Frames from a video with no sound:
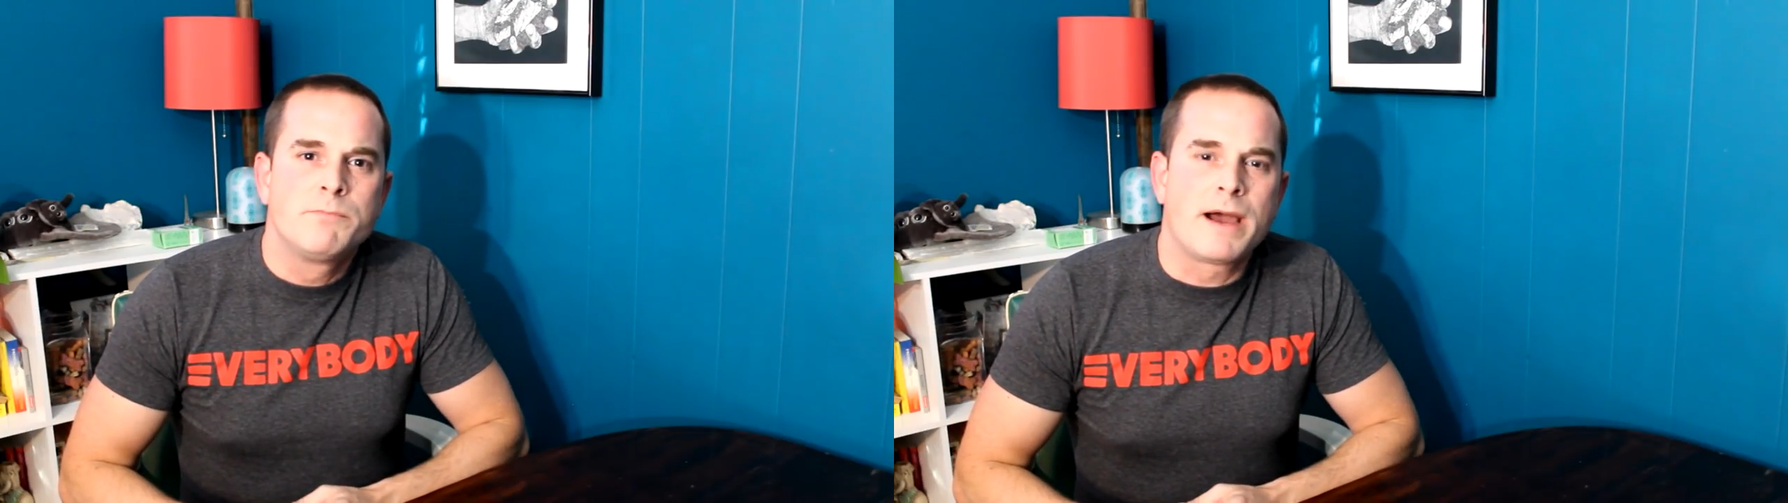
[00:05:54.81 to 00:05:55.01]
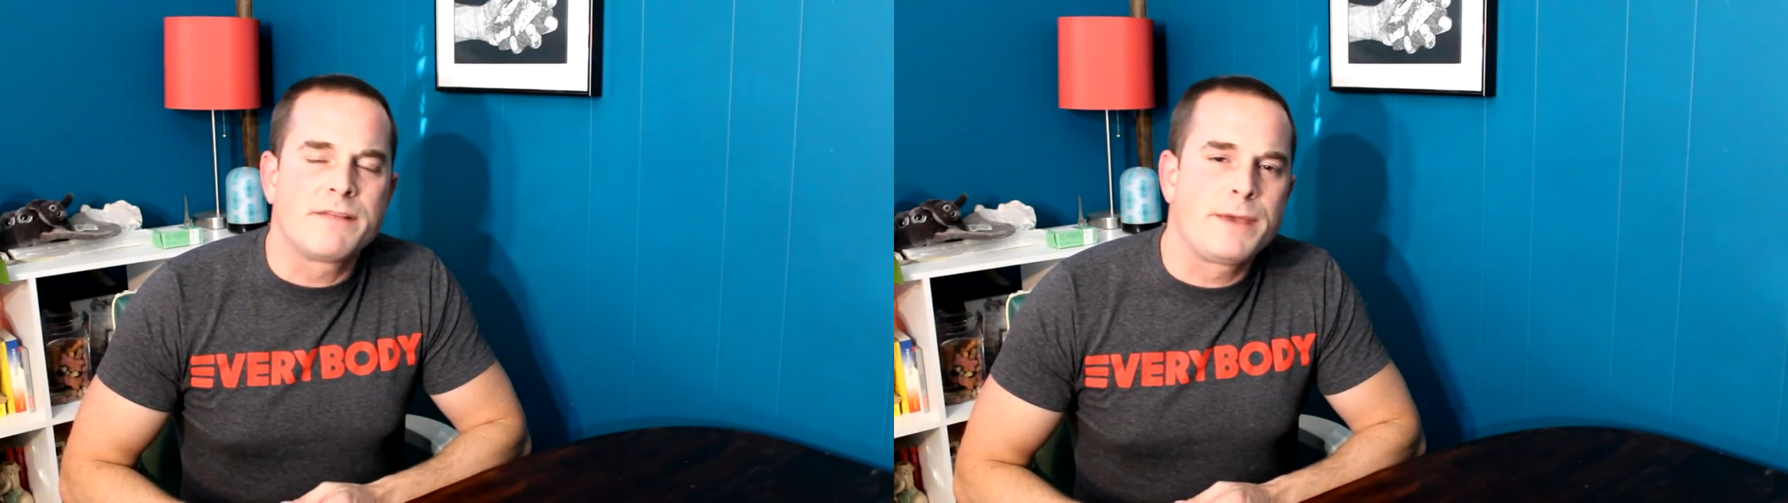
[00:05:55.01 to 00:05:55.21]

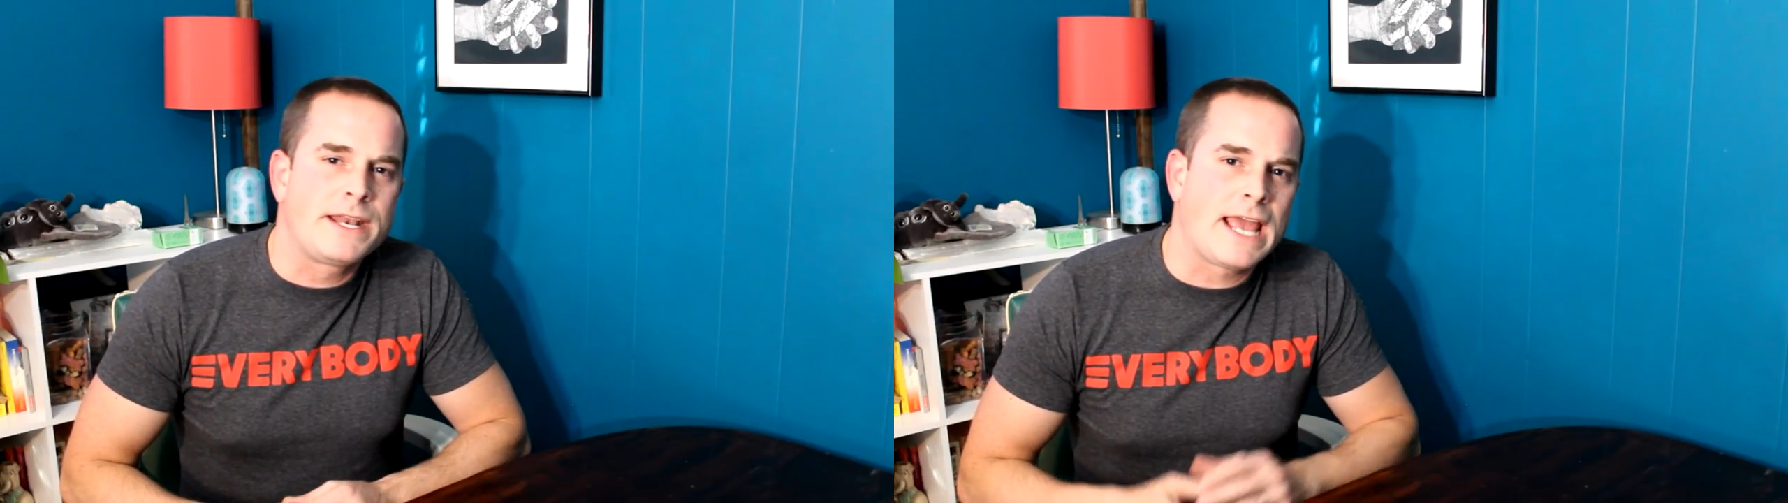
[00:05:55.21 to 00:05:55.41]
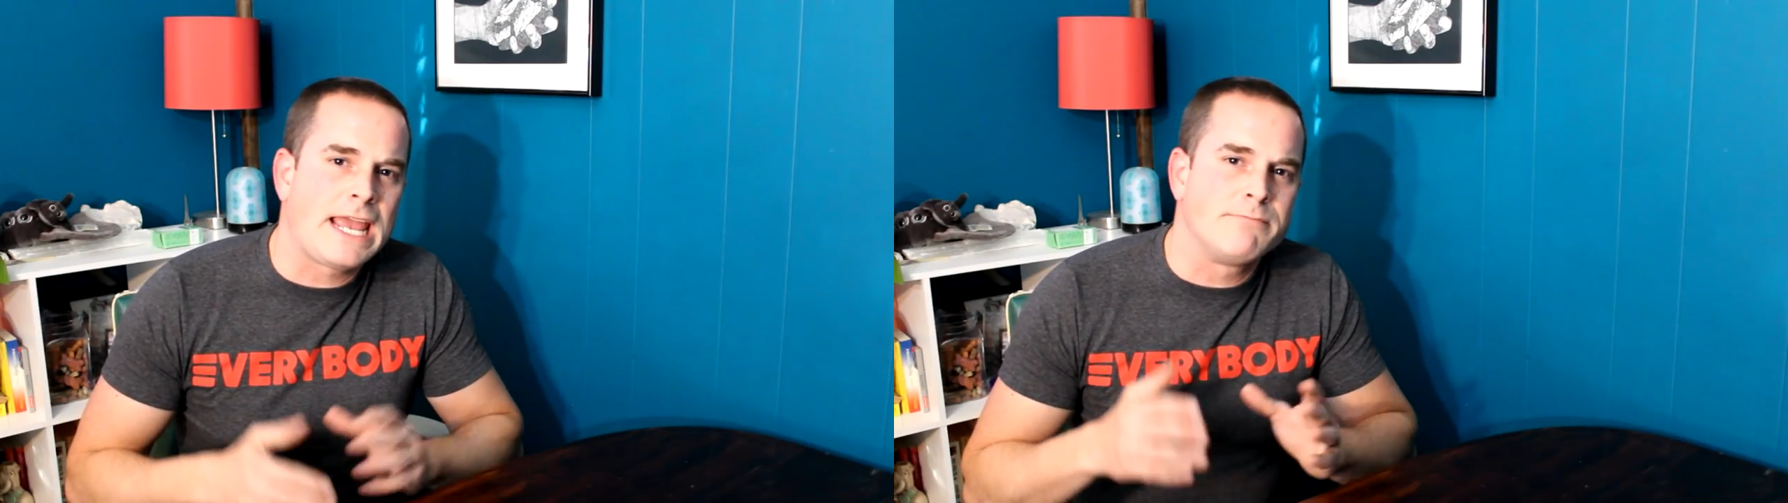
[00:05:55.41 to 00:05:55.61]
might have
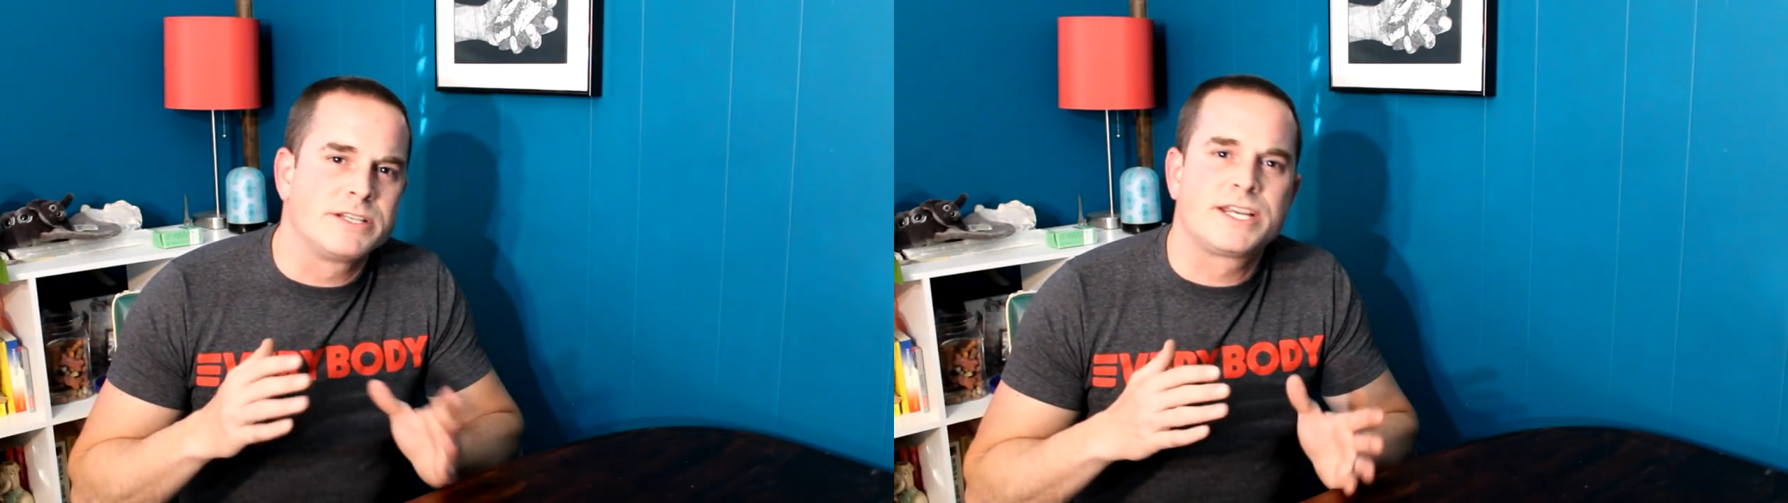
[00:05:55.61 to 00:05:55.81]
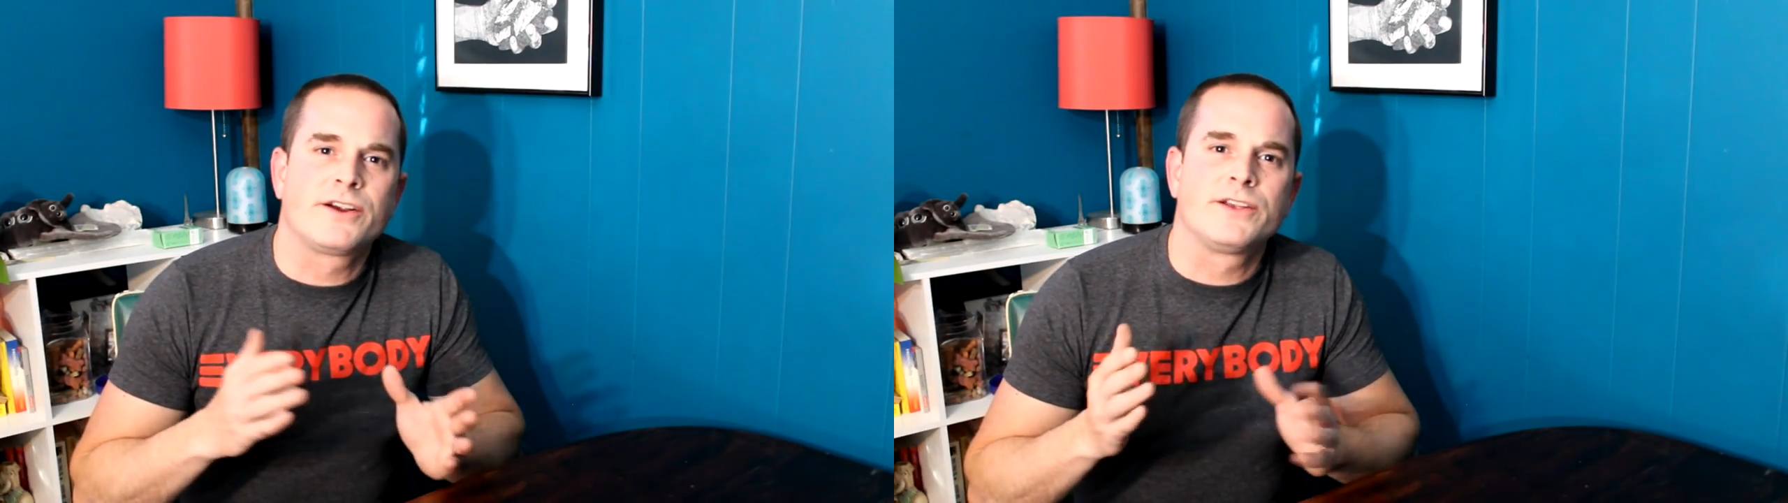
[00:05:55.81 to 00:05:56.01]
been a
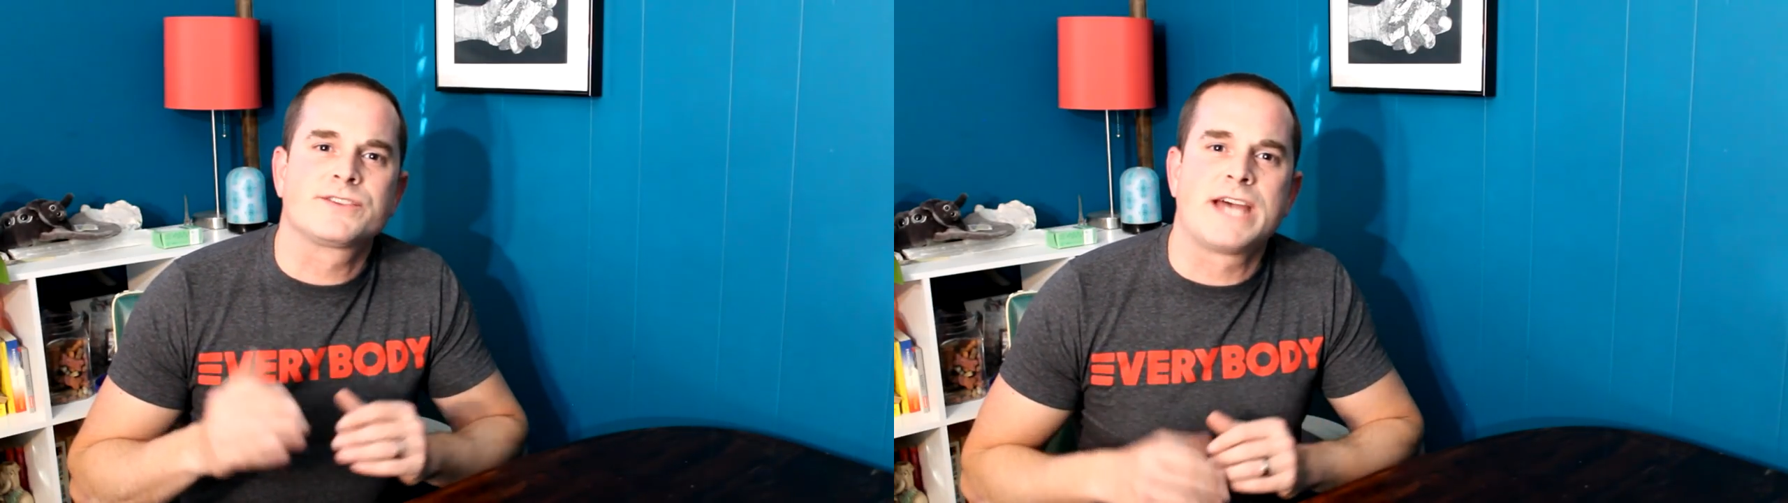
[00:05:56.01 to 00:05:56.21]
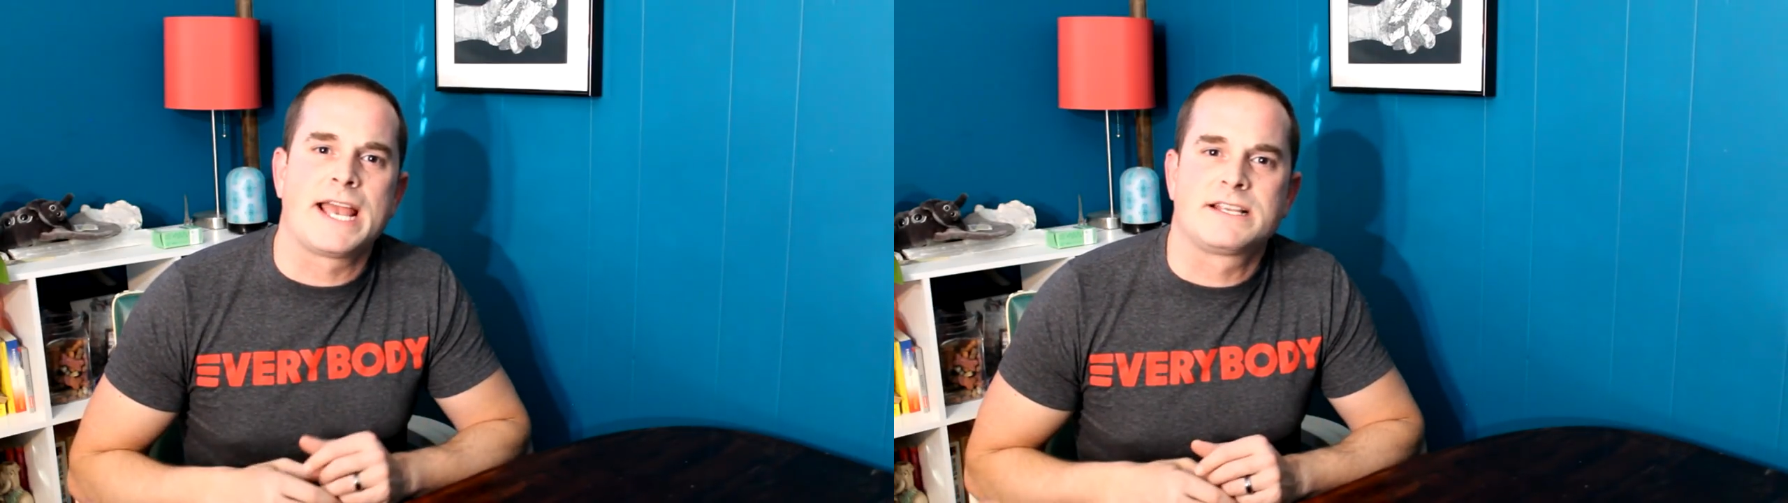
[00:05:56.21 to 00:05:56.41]
material
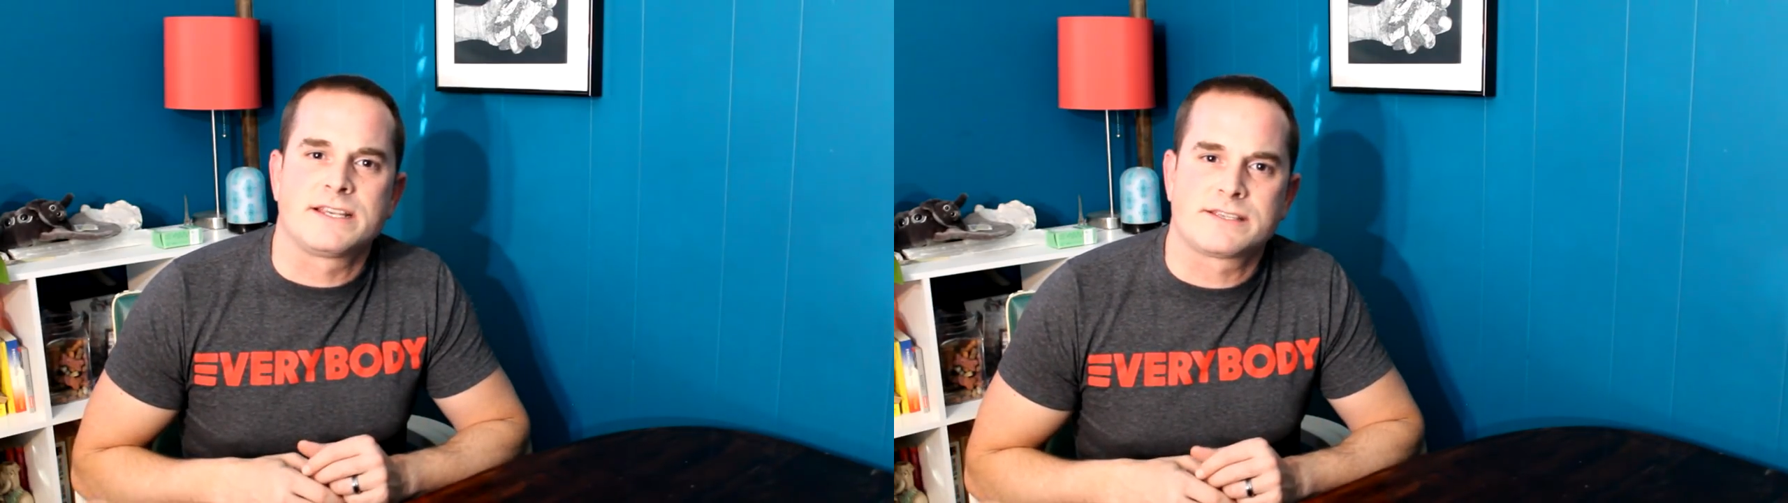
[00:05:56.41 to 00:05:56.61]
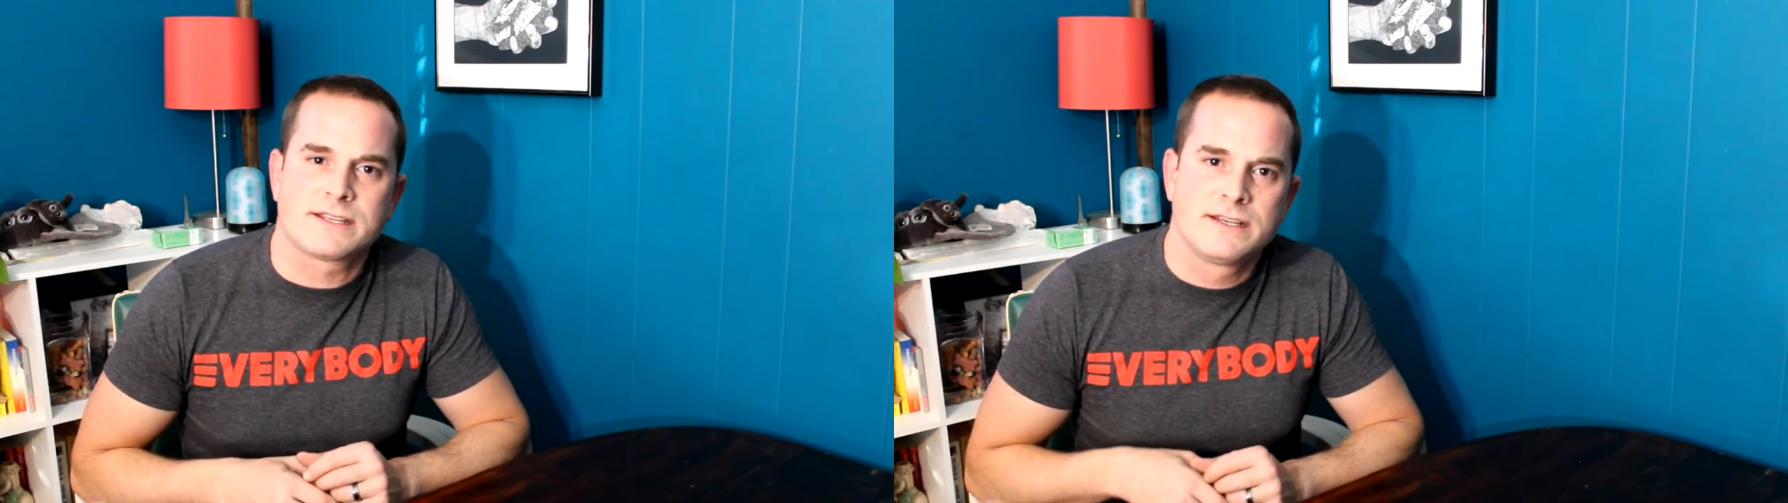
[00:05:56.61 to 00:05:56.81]

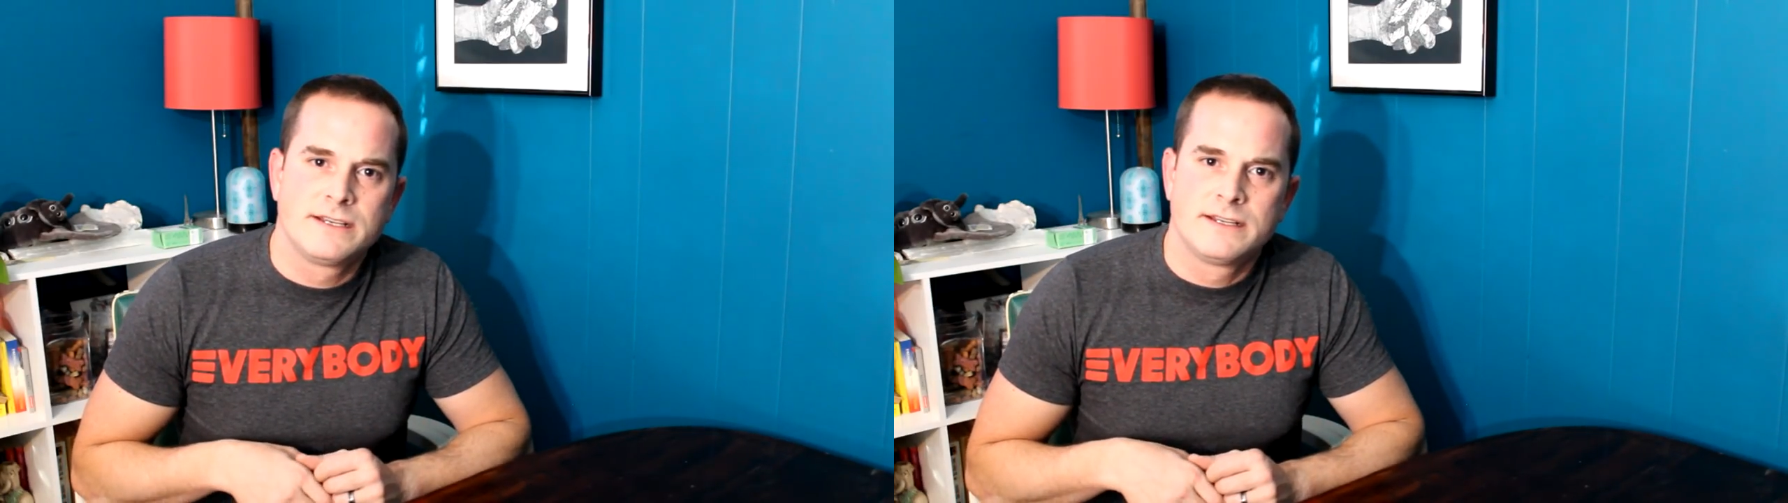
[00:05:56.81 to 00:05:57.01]
scientist,